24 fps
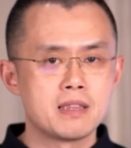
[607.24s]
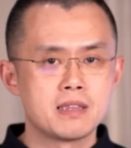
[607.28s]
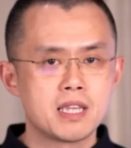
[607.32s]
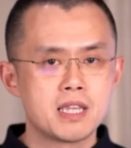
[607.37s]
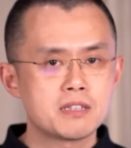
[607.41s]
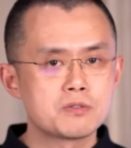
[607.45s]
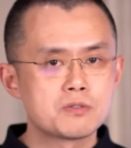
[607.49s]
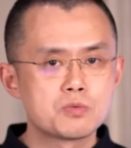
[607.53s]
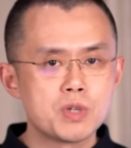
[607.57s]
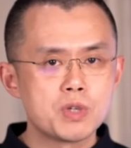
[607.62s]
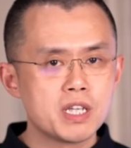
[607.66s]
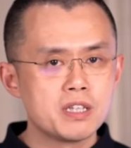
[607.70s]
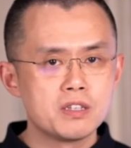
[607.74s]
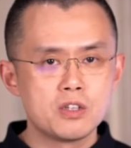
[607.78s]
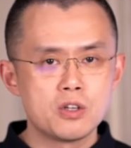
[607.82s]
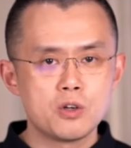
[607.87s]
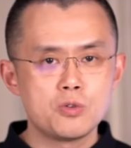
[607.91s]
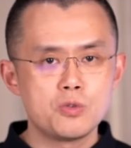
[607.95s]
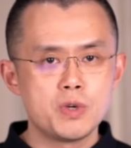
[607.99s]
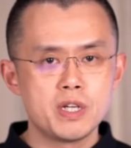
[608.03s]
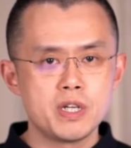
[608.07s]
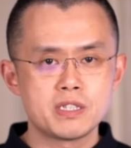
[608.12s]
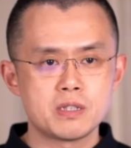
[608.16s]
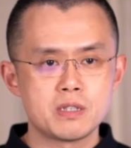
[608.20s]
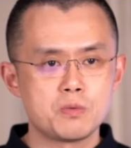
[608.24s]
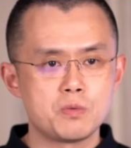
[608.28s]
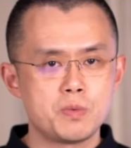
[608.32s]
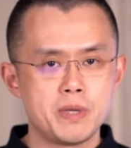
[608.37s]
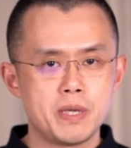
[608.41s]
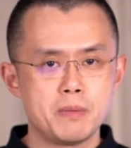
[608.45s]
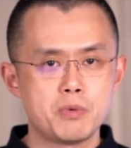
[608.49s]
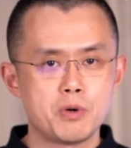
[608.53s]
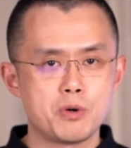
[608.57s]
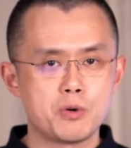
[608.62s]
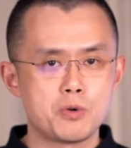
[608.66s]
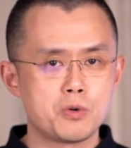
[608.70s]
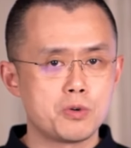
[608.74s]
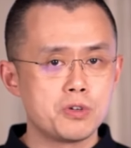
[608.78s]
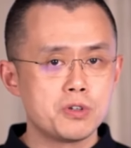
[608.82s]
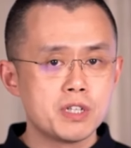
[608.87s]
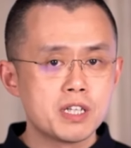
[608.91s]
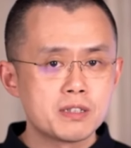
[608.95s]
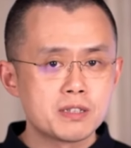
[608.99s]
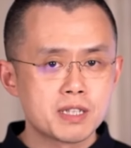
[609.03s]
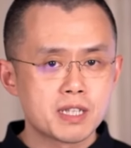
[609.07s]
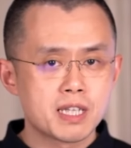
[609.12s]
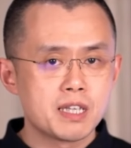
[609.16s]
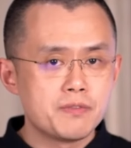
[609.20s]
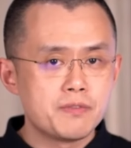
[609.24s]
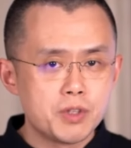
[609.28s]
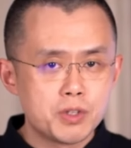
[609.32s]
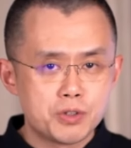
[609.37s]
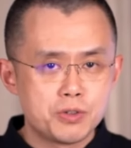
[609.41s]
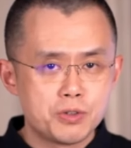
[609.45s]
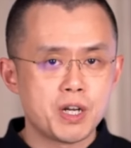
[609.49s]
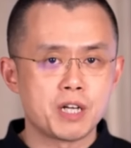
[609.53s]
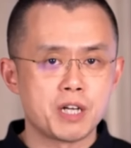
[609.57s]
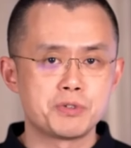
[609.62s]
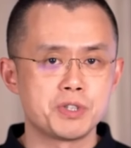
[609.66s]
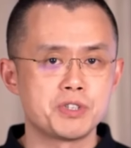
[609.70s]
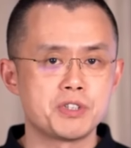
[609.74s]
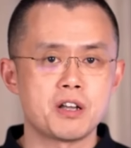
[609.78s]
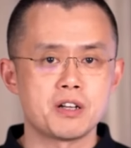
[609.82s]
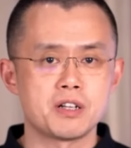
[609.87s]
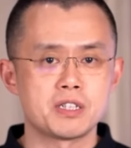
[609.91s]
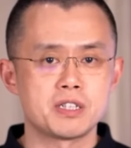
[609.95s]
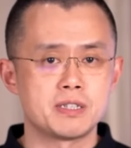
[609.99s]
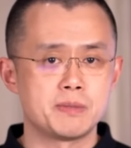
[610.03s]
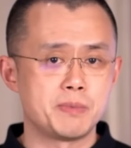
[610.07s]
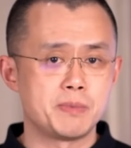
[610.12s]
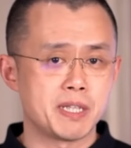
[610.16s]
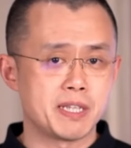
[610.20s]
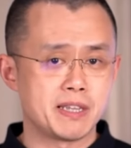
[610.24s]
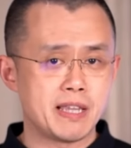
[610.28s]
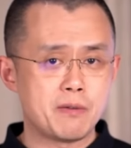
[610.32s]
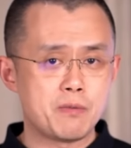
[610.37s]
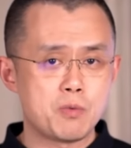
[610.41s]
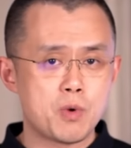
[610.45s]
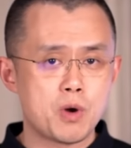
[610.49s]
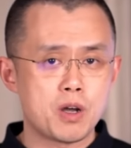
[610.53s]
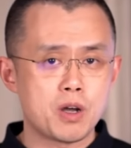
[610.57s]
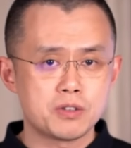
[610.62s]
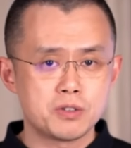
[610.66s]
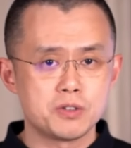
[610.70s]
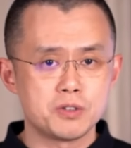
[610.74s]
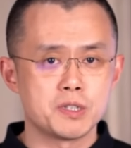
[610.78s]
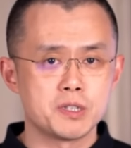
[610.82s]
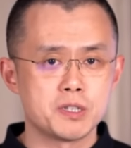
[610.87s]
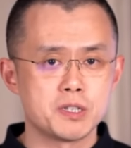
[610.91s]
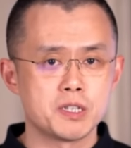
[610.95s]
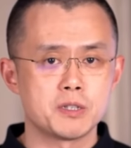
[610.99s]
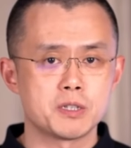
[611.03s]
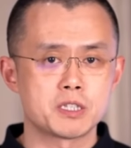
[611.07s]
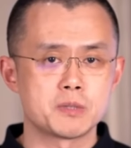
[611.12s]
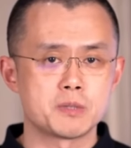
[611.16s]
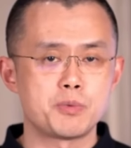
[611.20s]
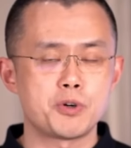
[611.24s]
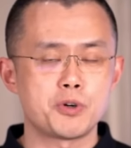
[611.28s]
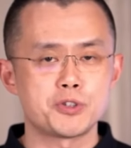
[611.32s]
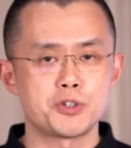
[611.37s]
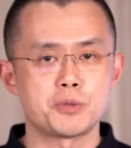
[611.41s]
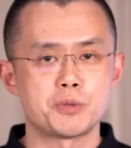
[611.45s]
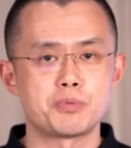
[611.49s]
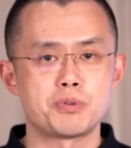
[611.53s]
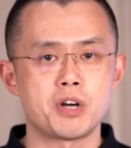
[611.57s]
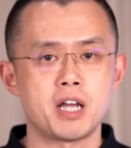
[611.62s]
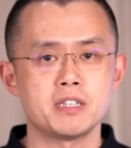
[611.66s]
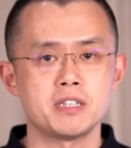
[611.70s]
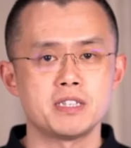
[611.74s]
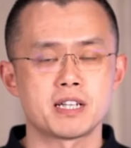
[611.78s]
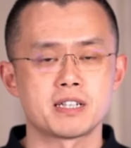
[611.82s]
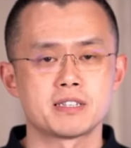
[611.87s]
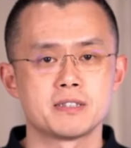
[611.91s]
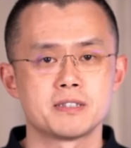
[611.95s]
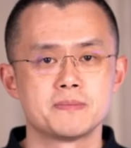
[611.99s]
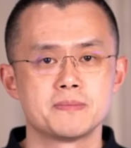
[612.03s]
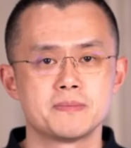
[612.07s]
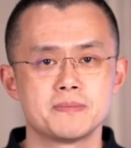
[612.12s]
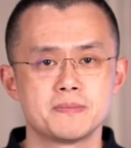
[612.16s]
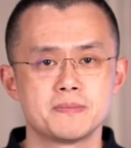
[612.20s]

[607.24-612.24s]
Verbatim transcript: and there's really no reason people couldn't give you $200 if they want to uh, support your project.